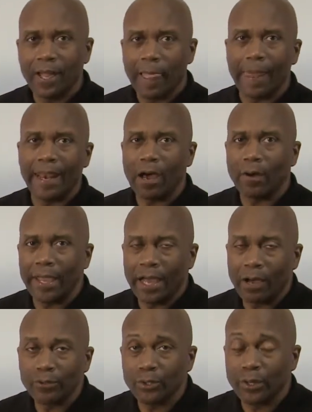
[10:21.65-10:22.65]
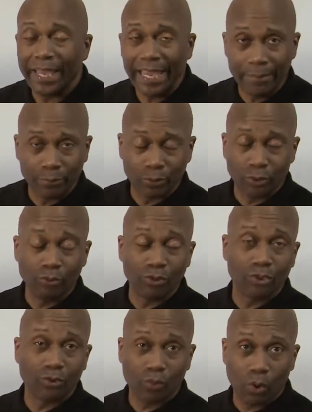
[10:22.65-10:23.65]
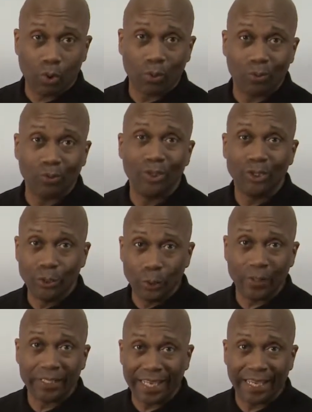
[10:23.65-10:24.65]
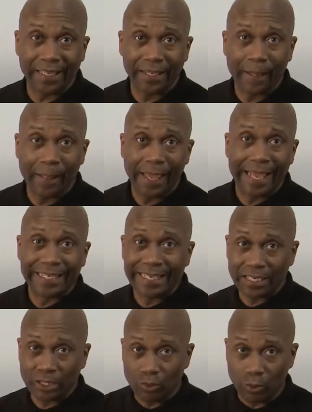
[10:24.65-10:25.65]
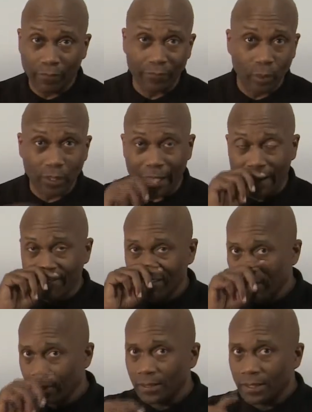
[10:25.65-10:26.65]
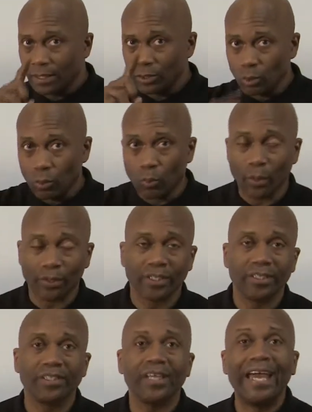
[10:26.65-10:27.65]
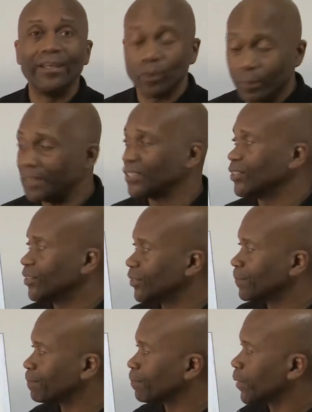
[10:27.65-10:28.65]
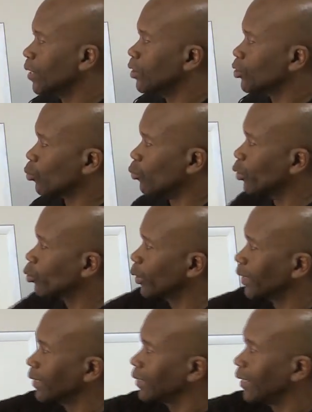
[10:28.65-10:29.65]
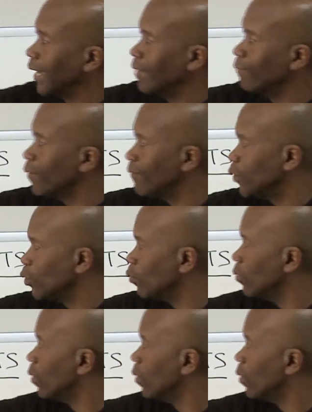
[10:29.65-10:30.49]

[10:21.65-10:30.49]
and how you're able to control your day and get control of your life, your work, and your business. So real quick, in review,